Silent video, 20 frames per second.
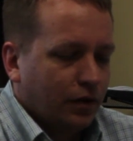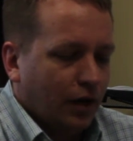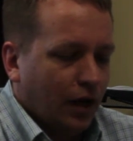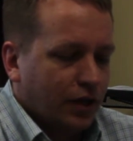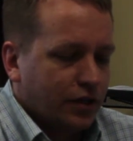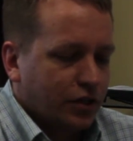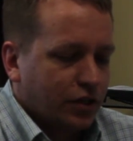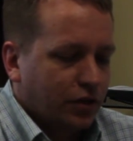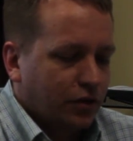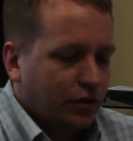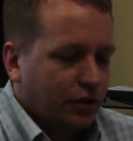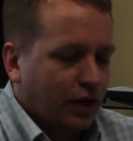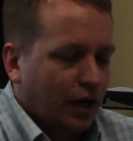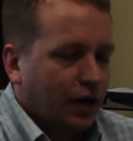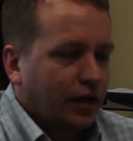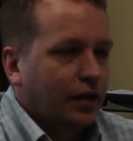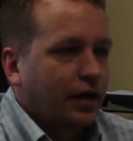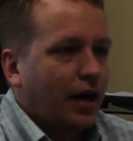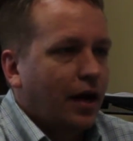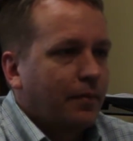engineering,
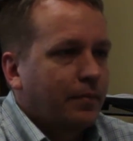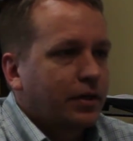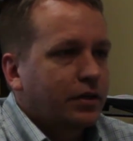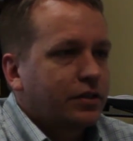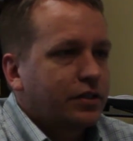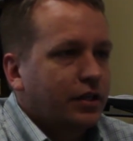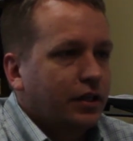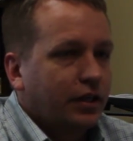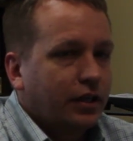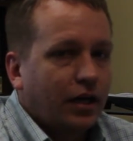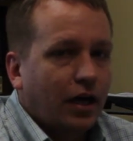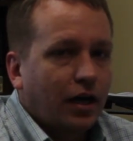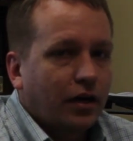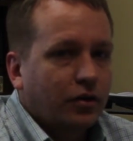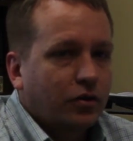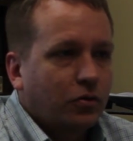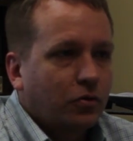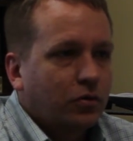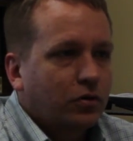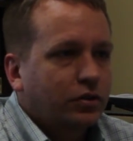economics, and
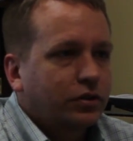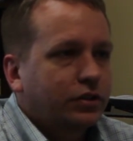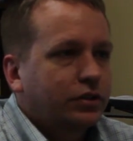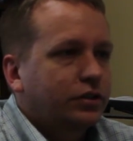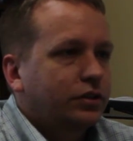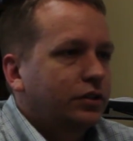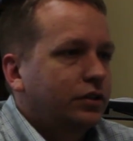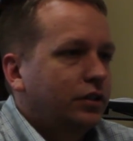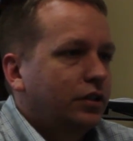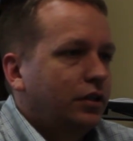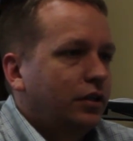econ course.